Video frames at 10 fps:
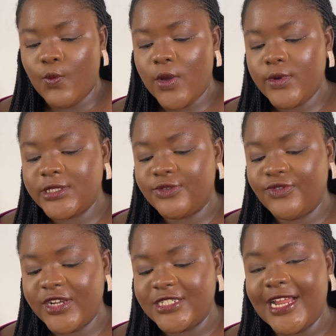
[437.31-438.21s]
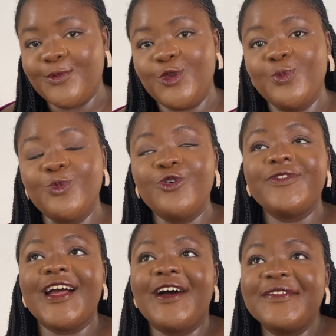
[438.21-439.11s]
When was the first time you
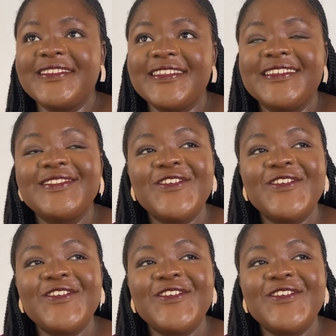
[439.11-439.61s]
moved houses?